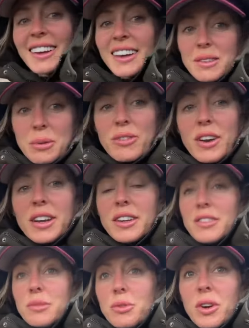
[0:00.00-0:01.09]
It's providing
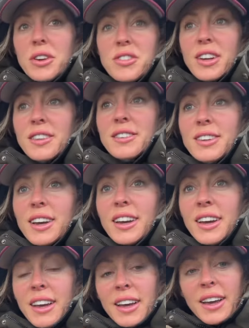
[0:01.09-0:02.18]
some great shelter
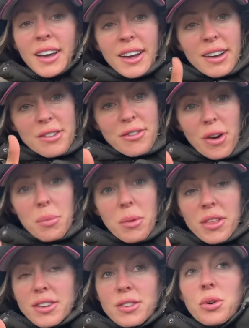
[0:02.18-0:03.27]
from
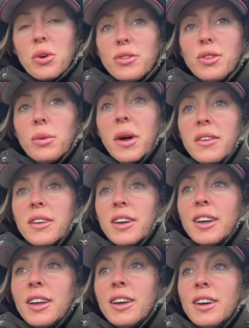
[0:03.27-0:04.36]
this awful weather.
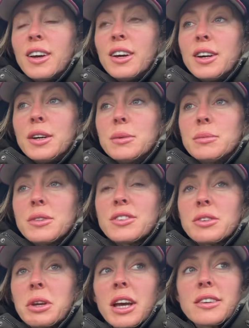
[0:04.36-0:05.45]

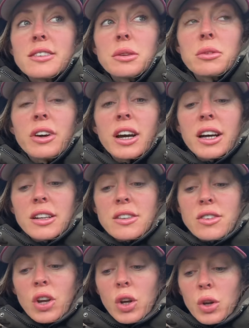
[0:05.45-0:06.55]
So yeah, so we've had
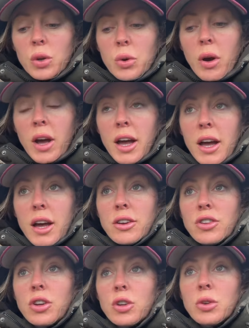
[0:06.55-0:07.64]
two
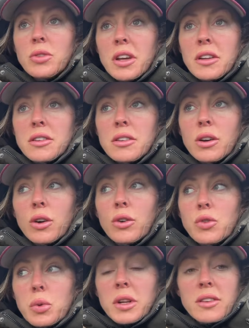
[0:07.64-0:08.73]
sets
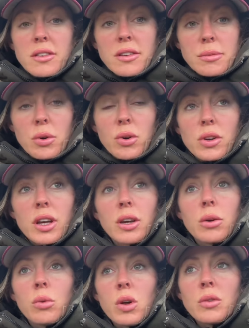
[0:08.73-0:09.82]
of twins this morning.
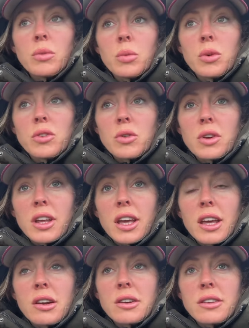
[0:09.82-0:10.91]
One was already
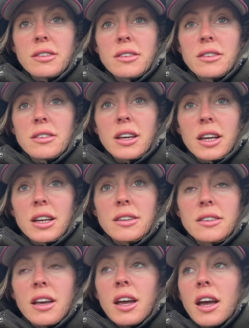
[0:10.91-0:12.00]
here at
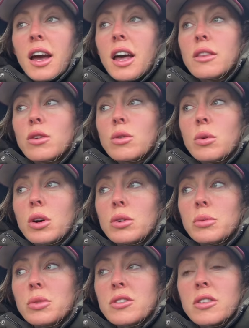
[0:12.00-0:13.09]
6 and the other
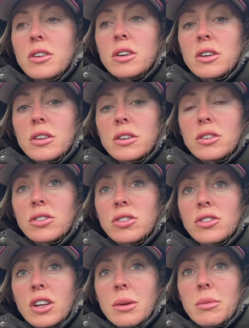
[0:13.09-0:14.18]
one was the
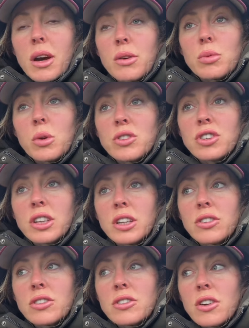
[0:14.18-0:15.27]
sheep that I was watching.
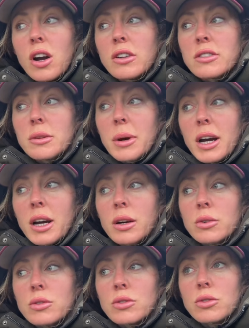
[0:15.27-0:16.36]
She started
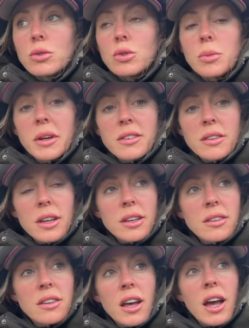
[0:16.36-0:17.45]
about
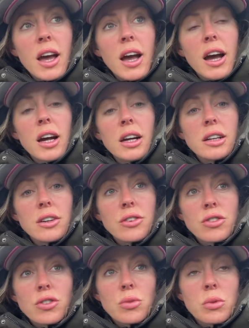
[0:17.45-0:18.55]
6:15 and
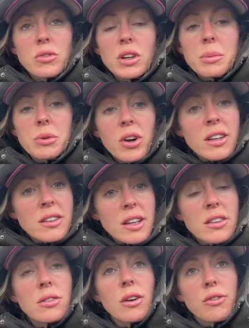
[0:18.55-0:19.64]
she just wasn't really
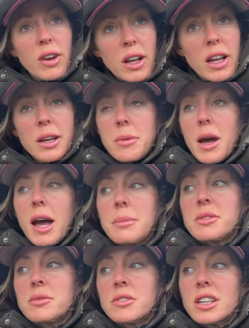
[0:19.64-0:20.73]
progressing, so I felt like
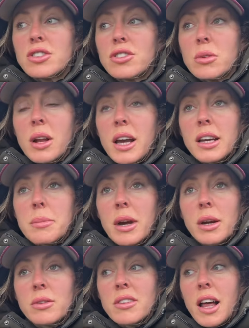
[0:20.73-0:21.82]
perhaps there was an issue, like a
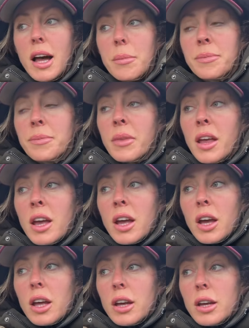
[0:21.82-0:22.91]
backwards lamb.
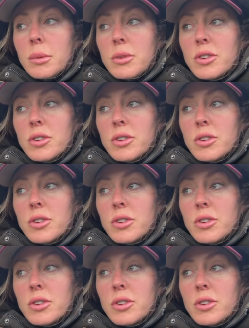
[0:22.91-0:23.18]
I